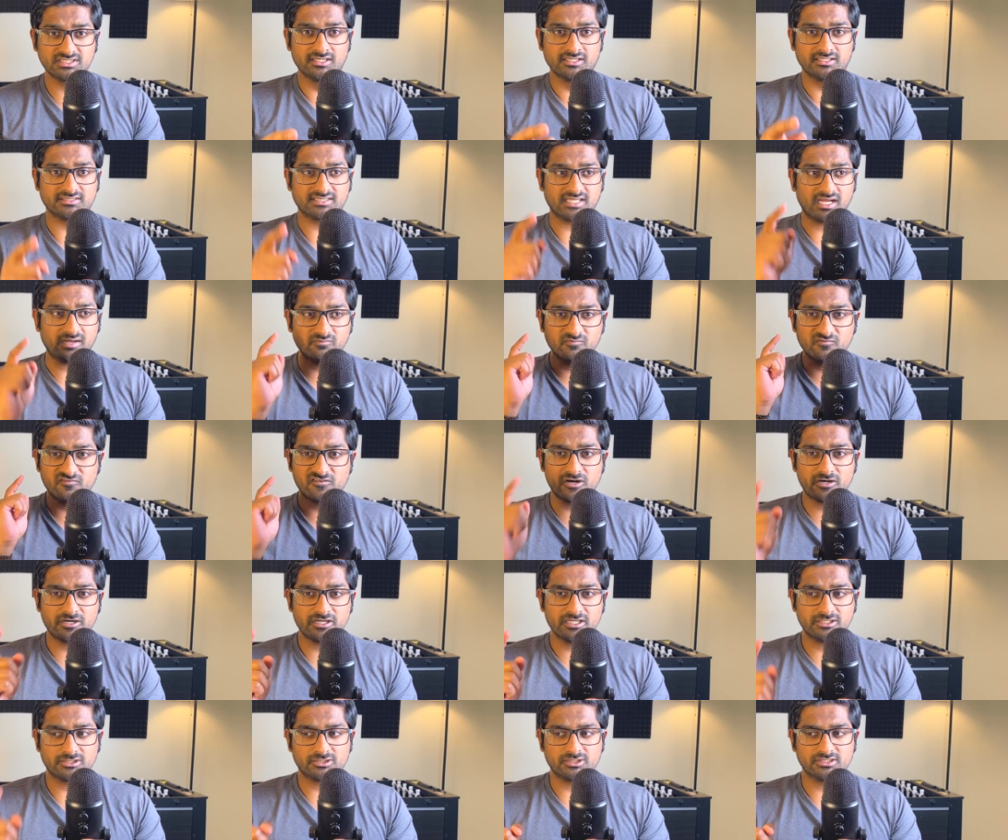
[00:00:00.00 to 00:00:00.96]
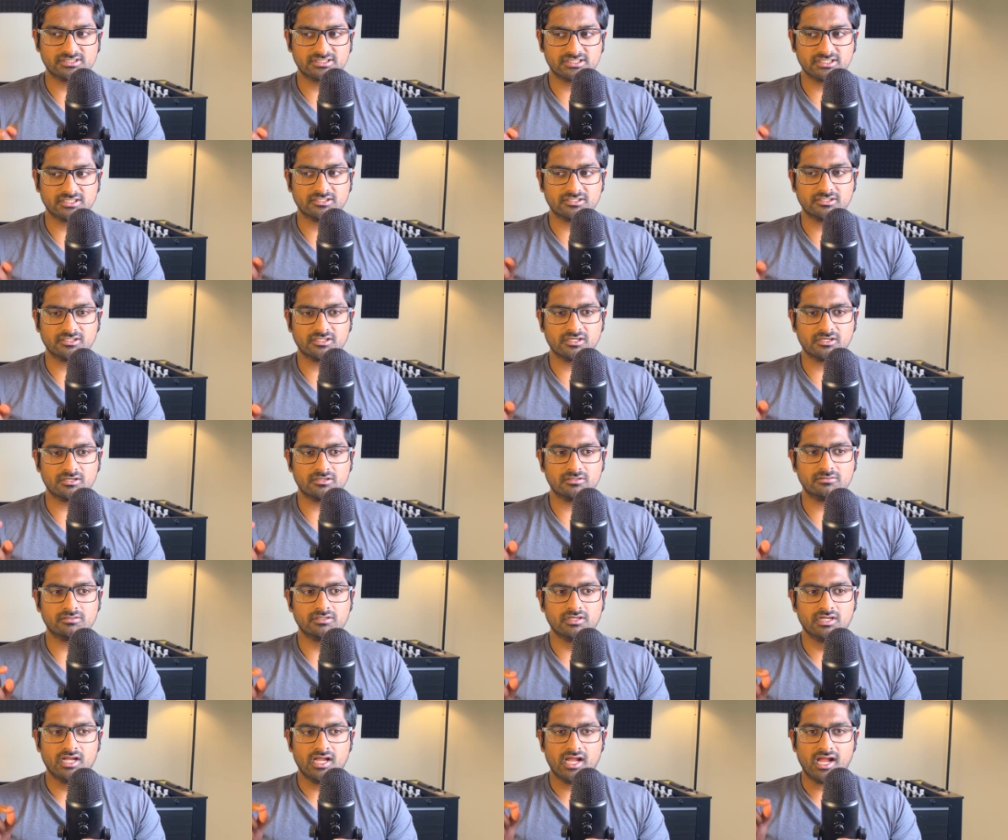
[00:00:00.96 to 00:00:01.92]
Because I'm very interested to
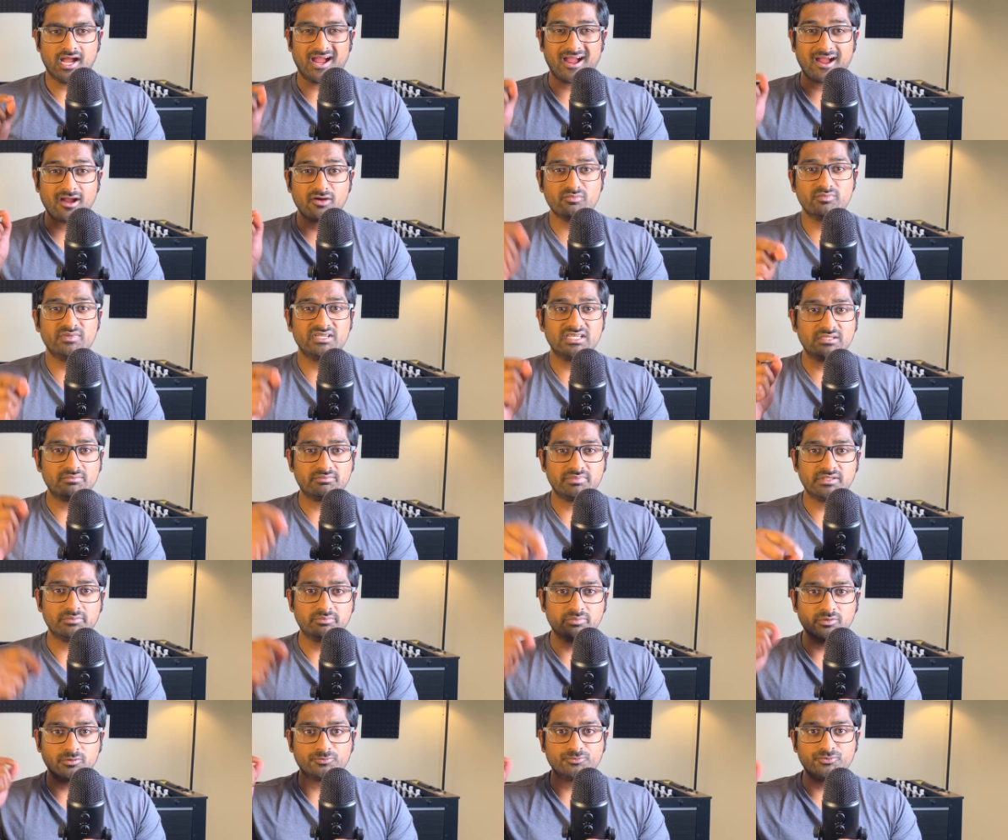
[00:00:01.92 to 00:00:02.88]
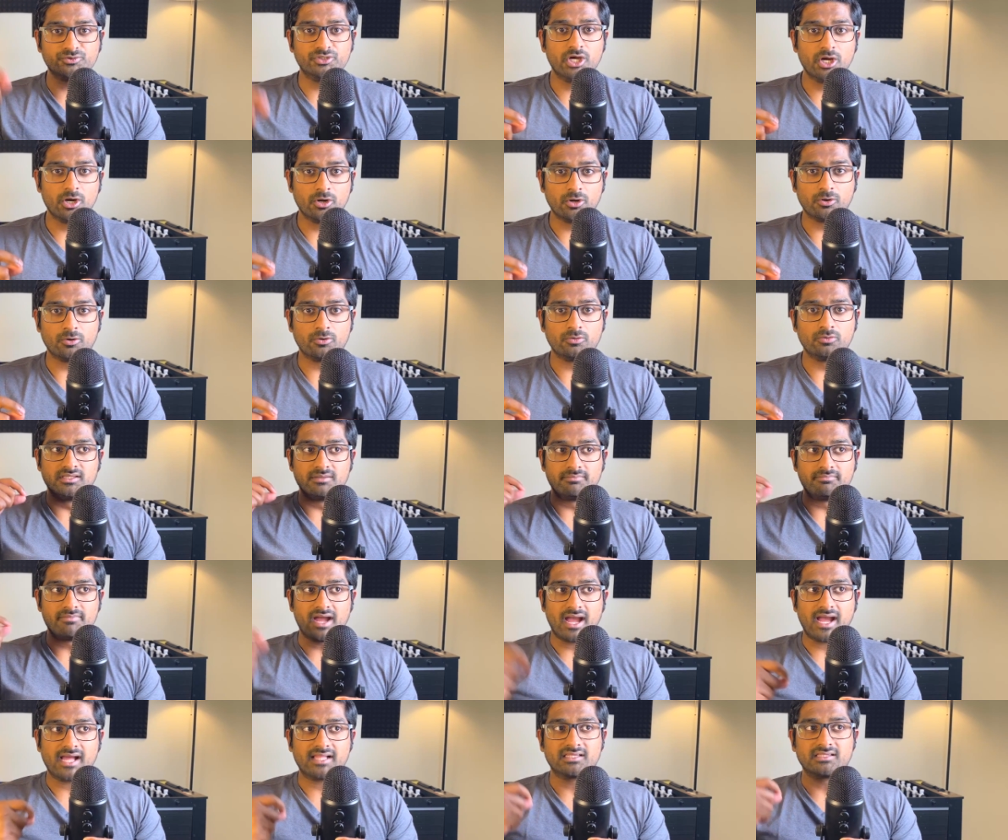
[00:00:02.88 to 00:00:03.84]
know how many people know the
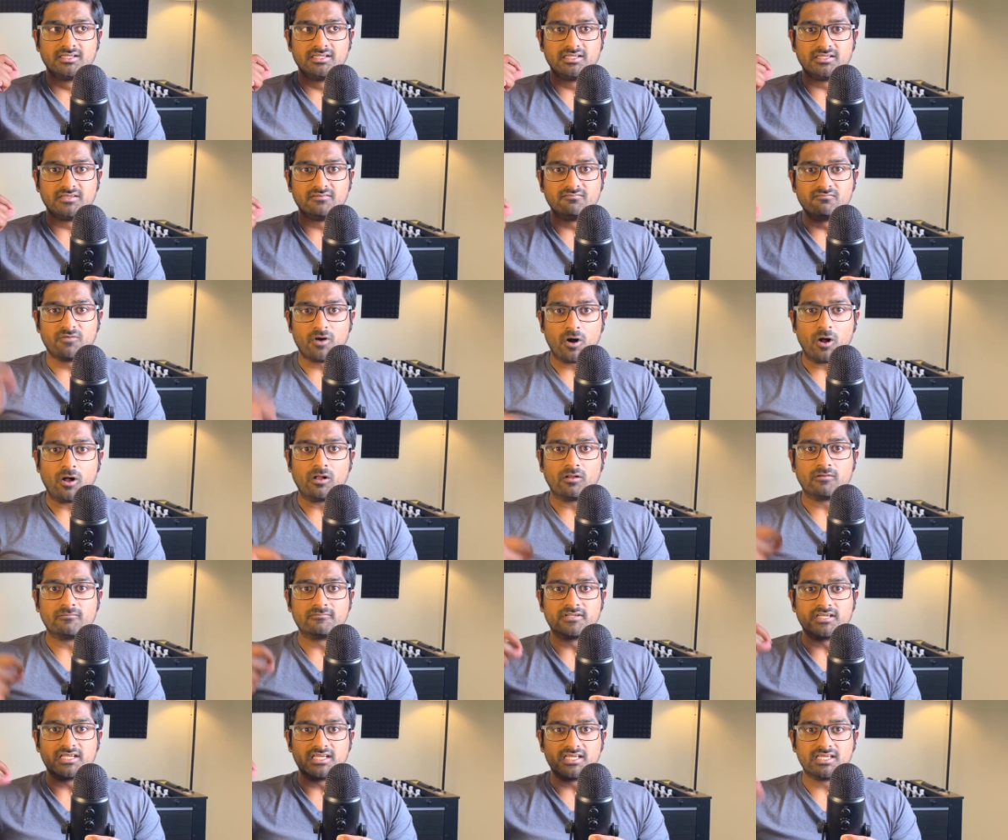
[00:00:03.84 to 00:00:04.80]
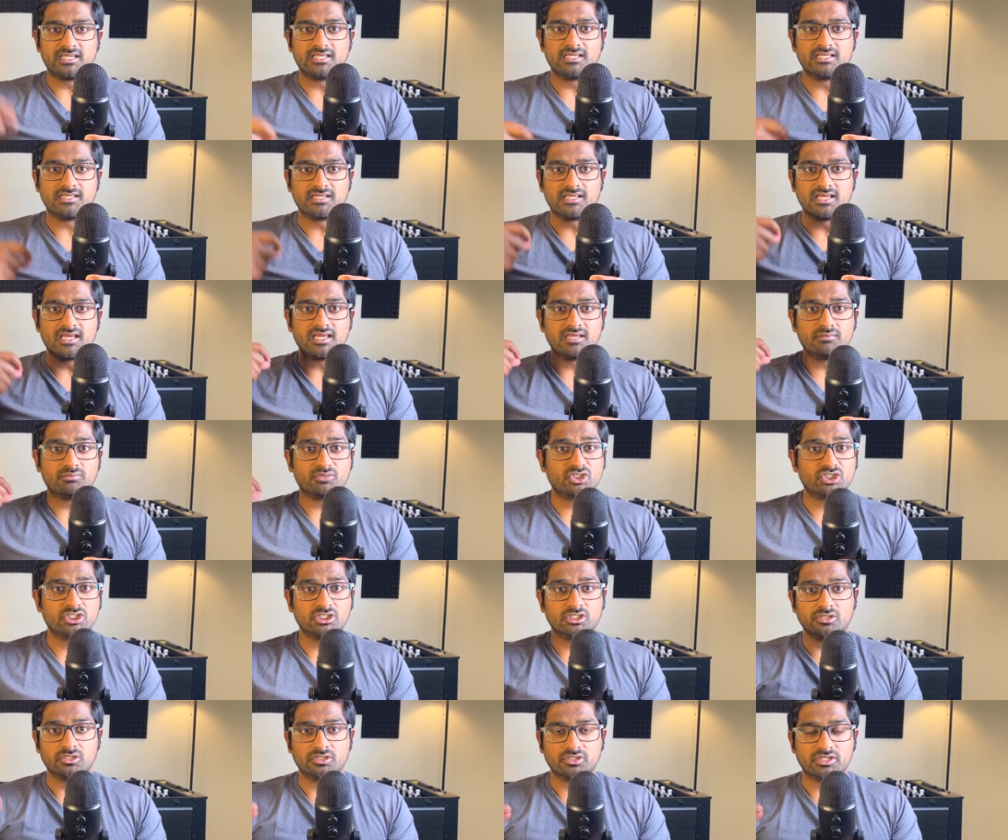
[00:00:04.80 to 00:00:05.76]
math involved in a
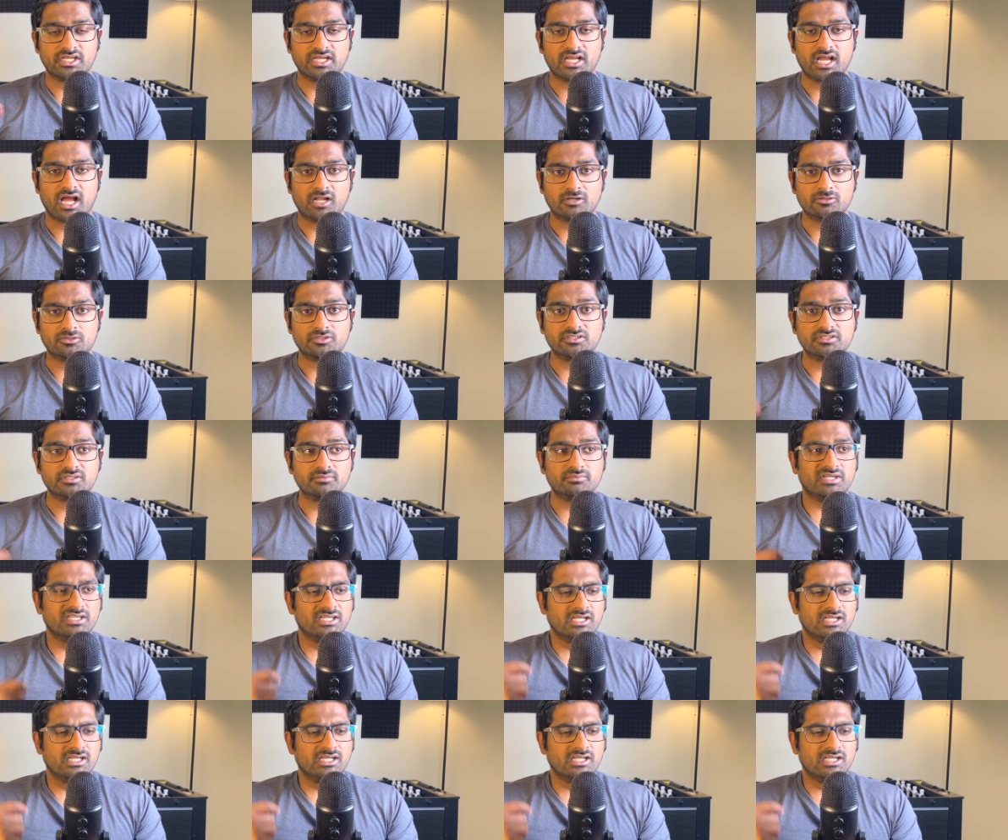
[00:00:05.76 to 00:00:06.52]
machine learning algorithm.